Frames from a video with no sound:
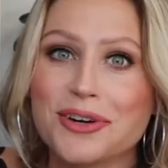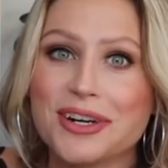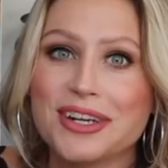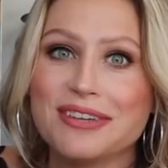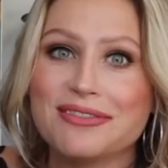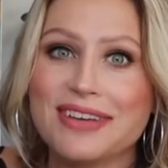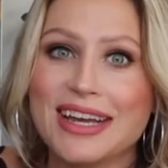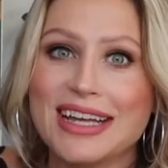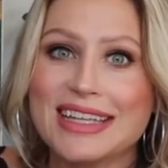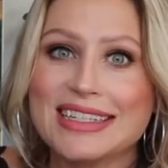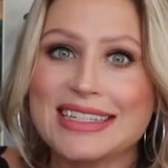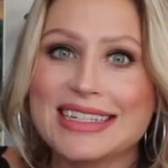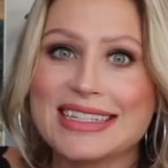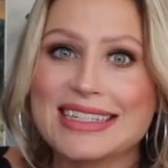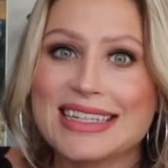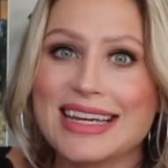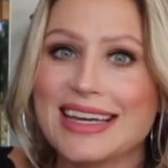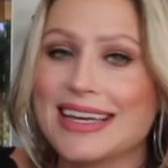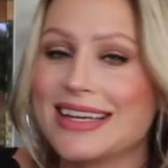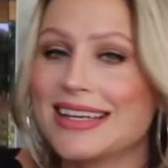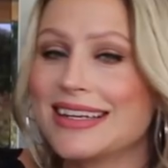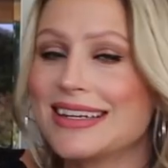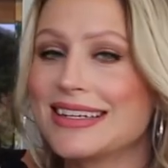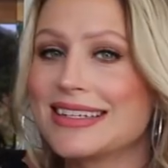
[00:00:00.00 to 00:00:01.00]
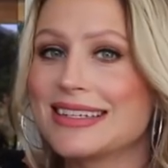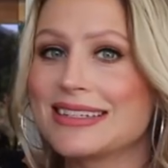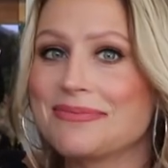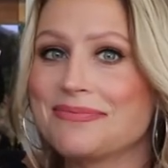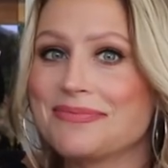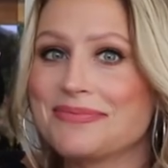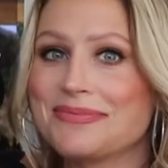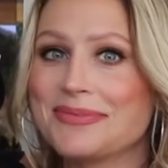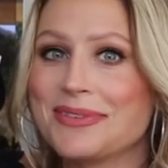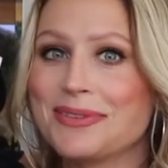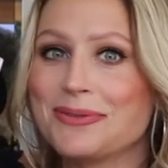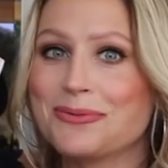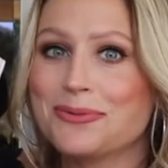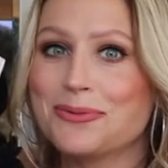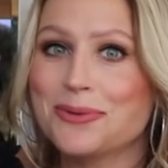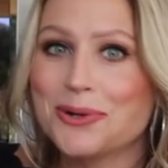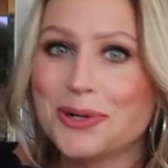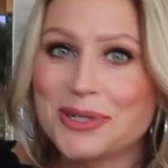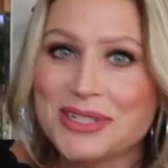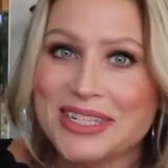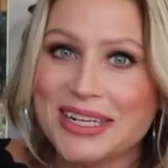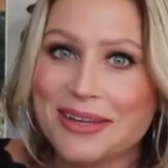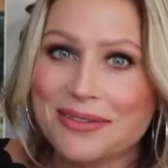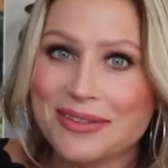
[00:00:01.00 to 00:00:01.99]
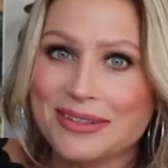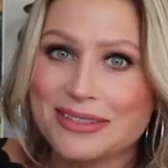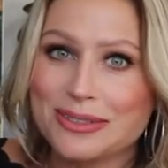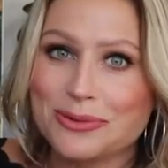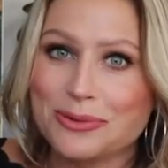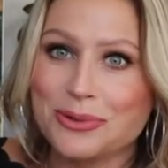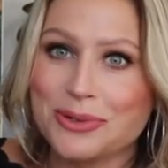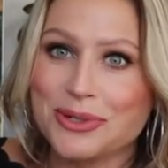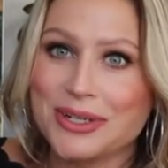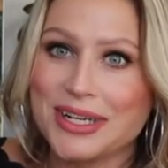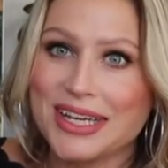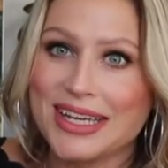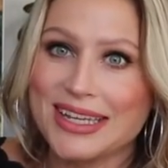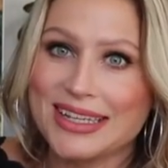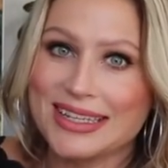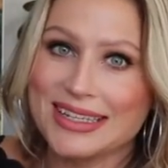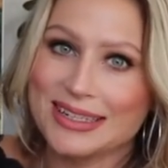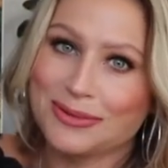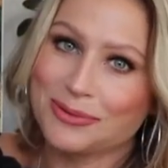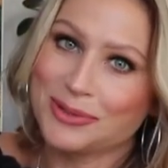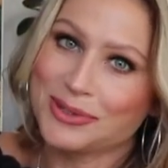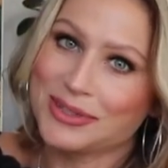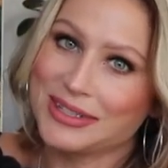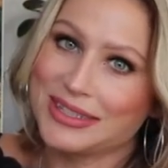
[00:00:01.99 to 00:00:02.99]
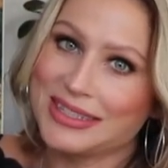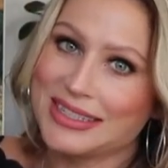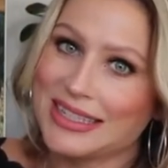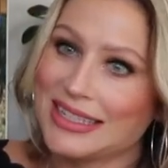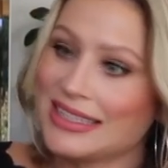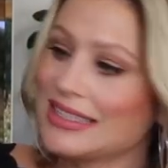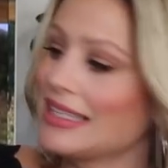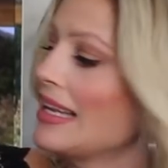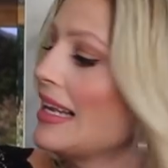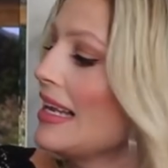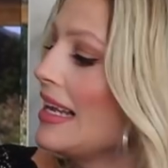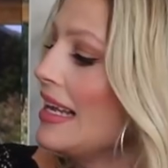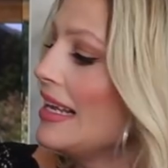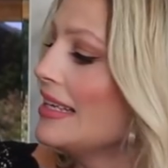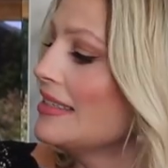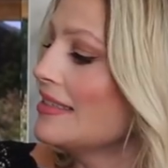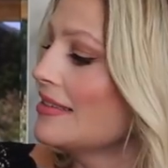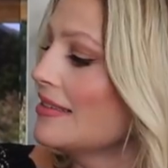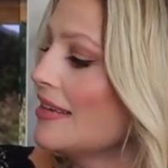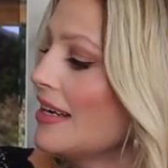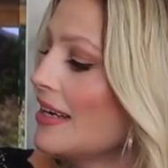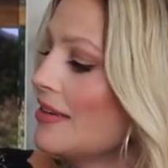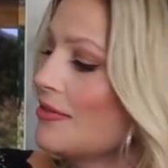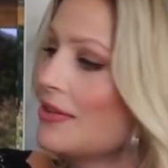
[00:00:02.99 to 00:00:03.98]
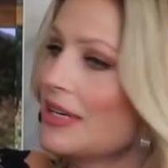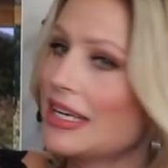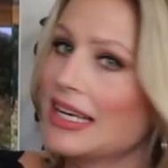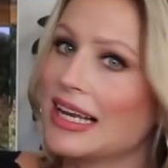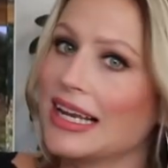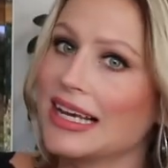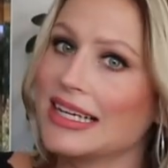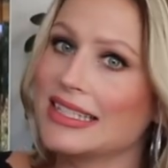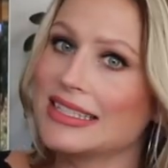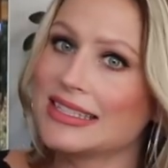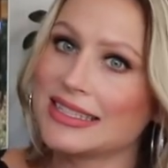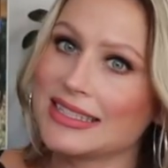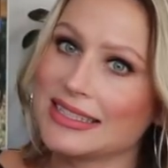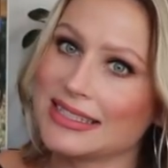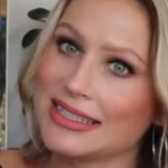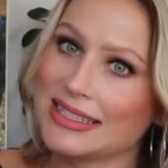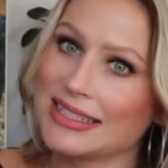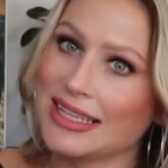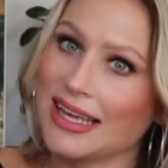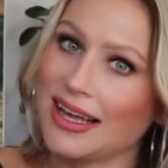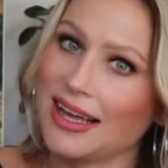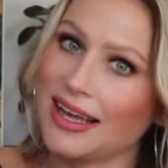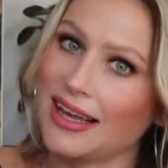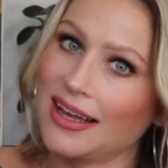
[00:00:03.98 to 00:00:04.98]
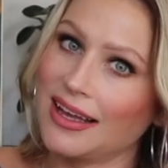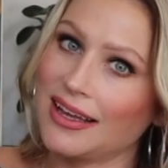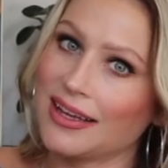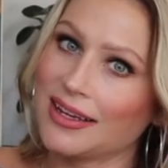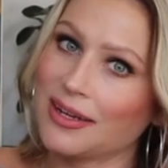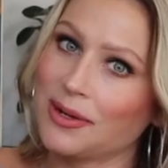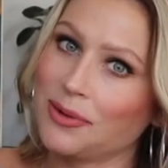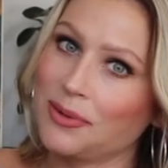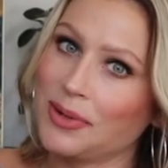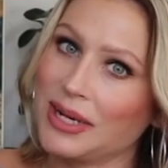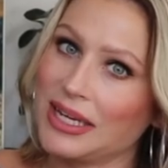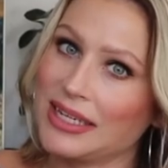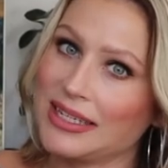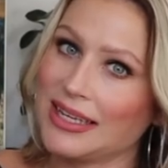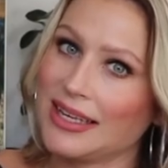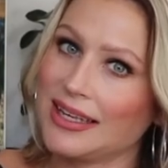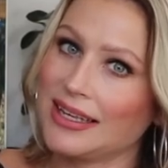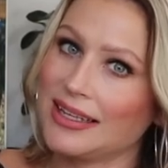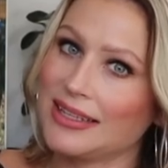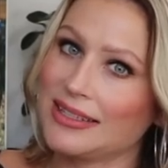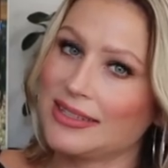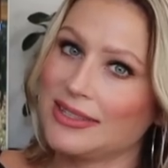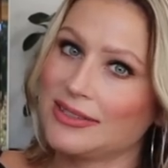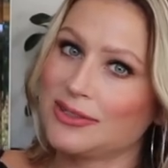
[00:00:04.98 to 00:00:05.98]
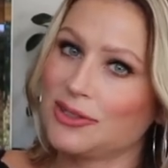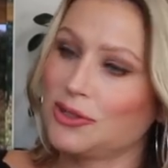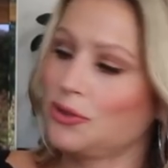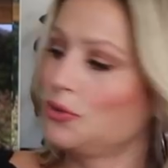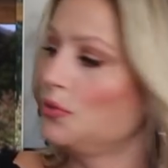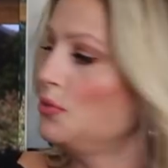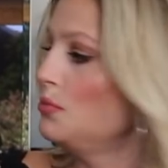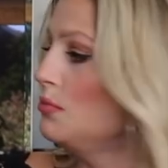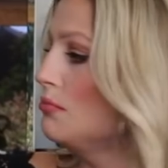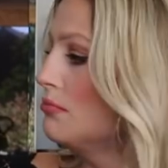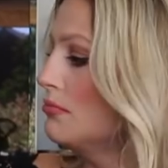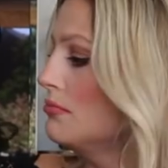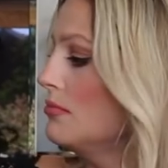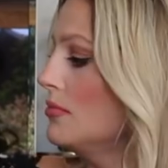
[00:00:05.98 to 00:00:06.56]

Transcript: for an event and walked out the door, and it wasn't until later I realized it's much too